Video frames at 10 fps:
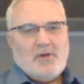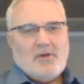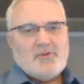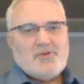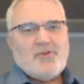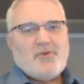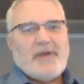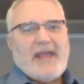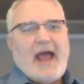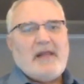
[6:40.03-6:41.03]
So the
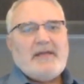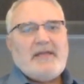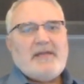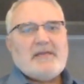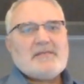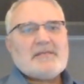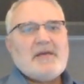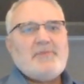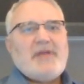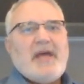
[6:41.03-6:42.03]
reality is
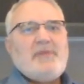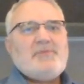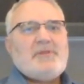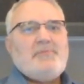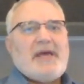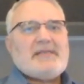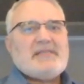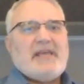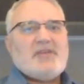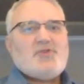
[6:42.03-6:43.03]
sometimes the best
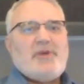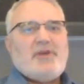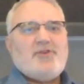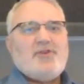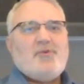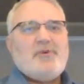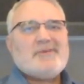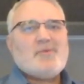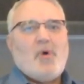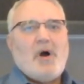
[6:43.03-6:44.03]
things we can do
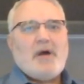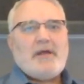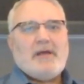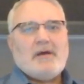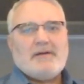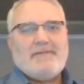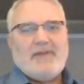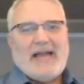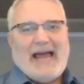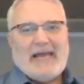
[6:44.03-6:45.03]
is walking on
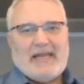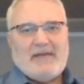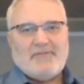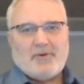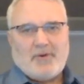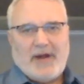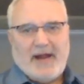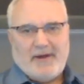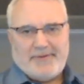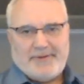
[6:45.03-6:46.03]
flat, level
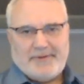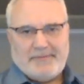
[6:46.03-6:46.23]
ground.